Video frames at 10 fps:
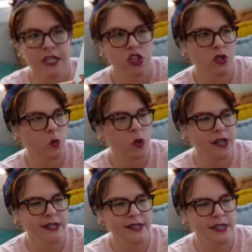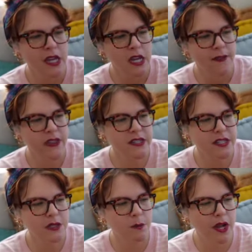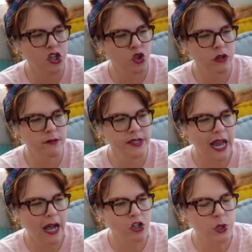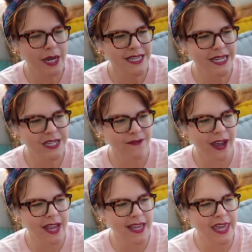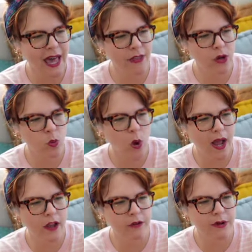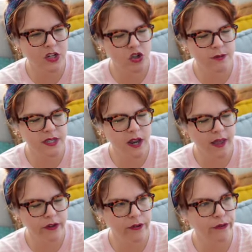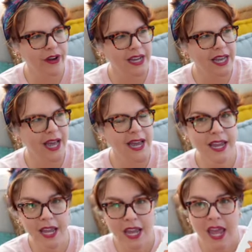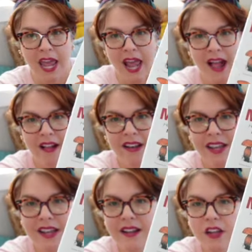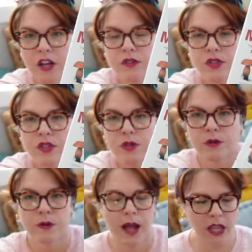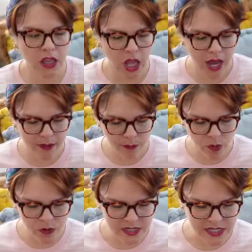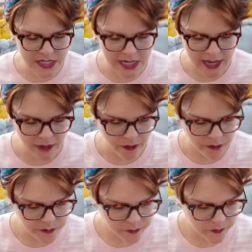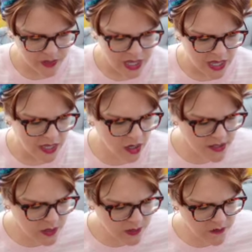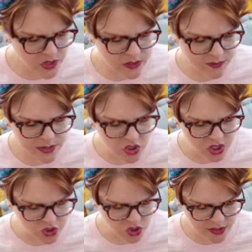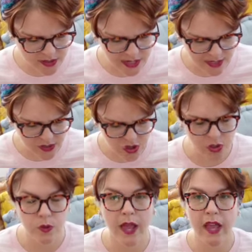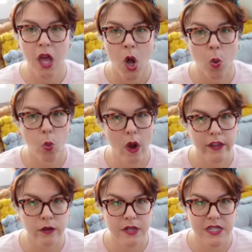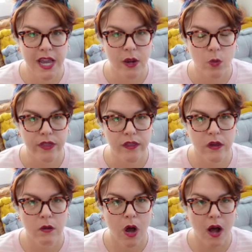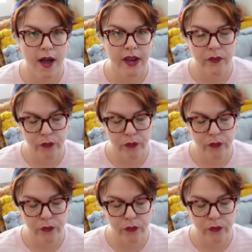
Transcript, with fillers: into the woods. This is Mushrooms, How to Identify and Gather Wild Mushrooms and Other Fungi. And it goes through a lot more detail. It also gives you some suggestions as to like what you could take with you on a